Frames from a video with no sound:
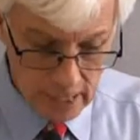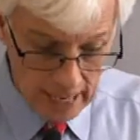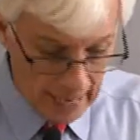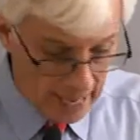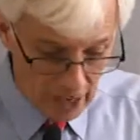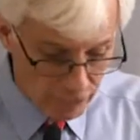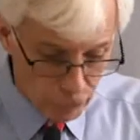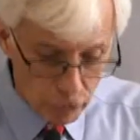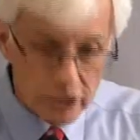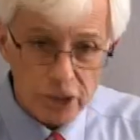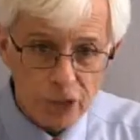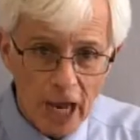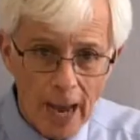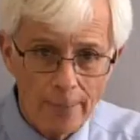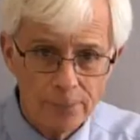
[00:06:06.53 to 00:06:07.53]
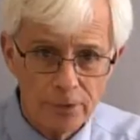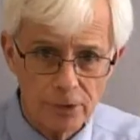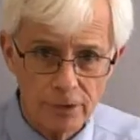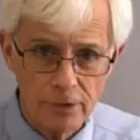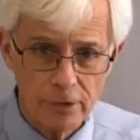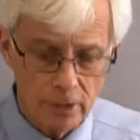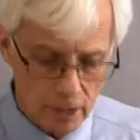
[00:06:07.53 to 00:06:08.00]
Every
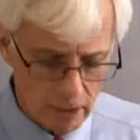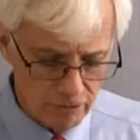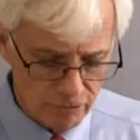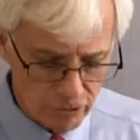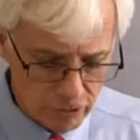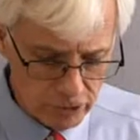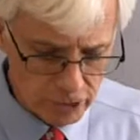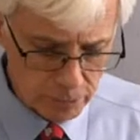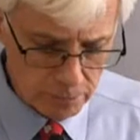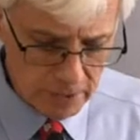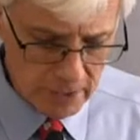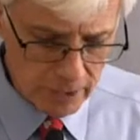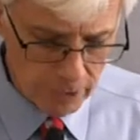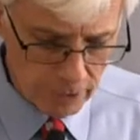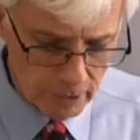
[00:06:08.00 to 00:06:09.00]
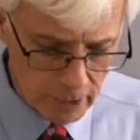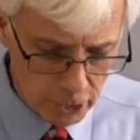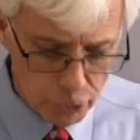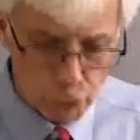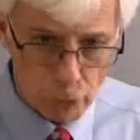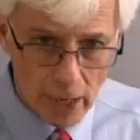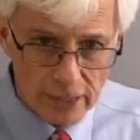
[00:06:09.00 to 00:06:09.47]
chapter of 1 Peter
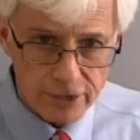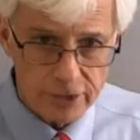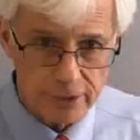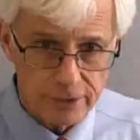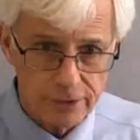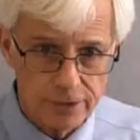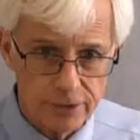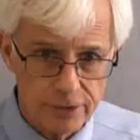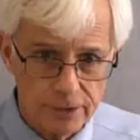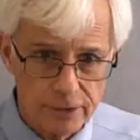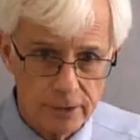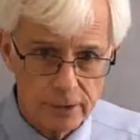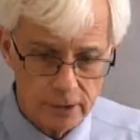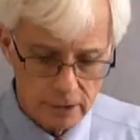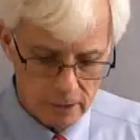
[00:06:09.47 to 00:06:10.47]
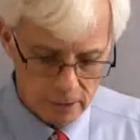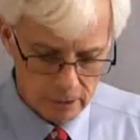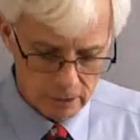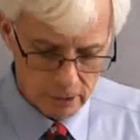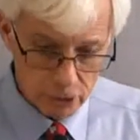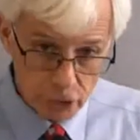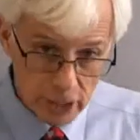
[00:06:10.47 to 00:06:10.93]
addresses
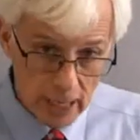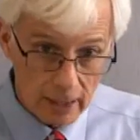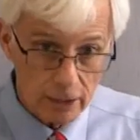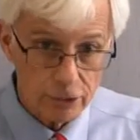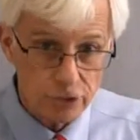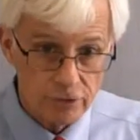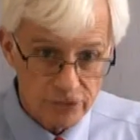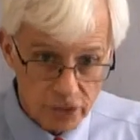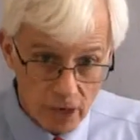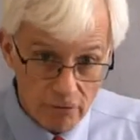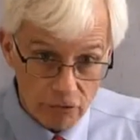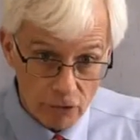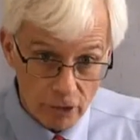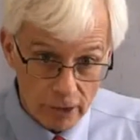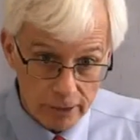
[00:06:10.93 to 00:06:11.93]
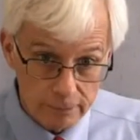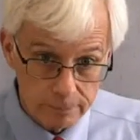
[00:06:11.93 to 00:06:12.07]
the challenge of suffering.